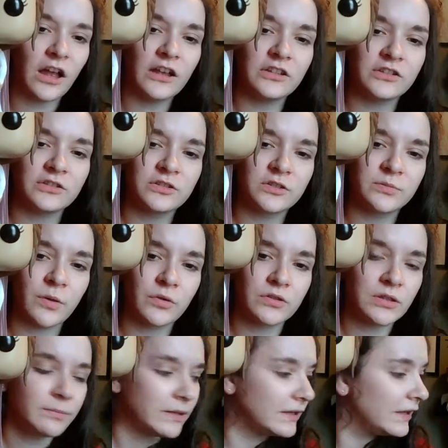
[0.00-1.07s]
not
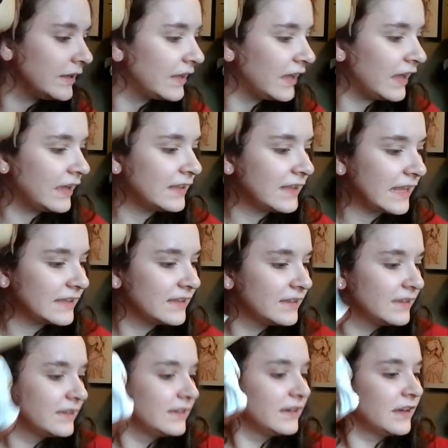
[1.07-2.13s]
supposed to be like,
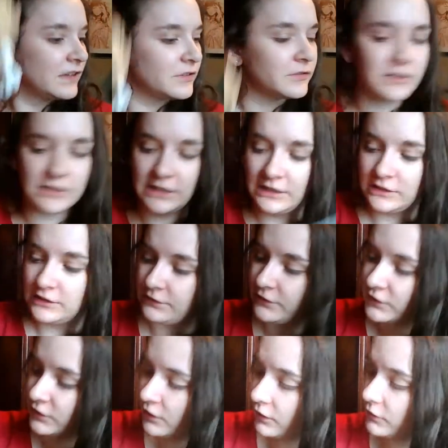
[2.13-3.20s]
is her skin
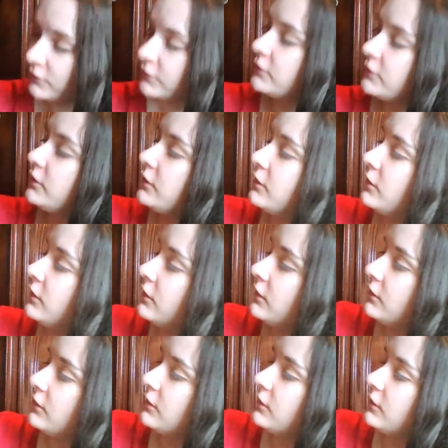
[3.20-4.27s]
different colored?
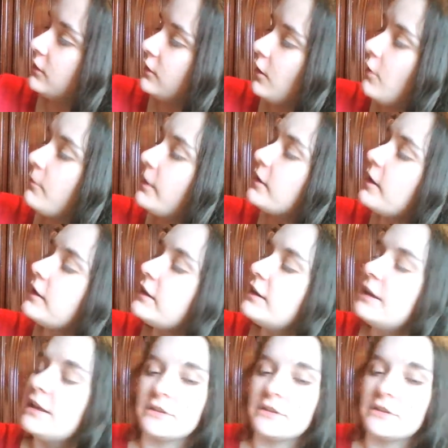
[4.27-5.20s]
Oh my god, it